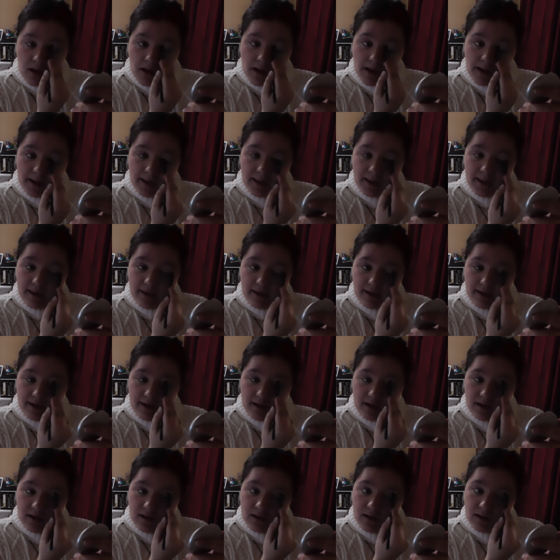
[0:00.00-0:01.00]

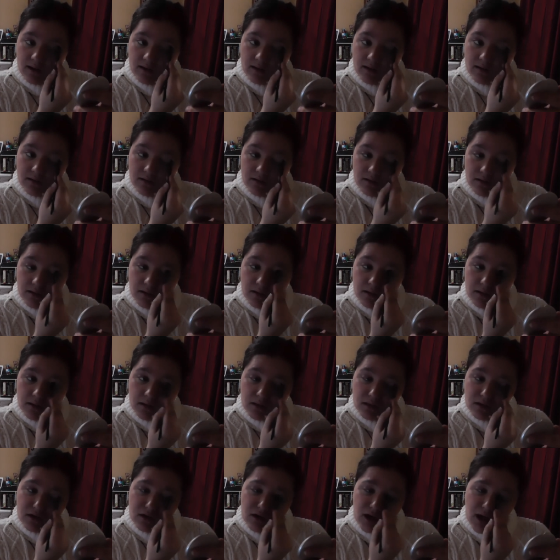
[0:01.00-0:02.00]
yeah,
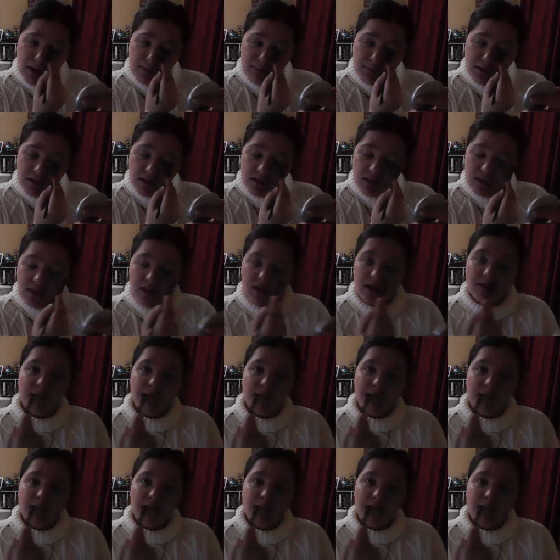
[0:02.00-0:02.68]
they're not, it's like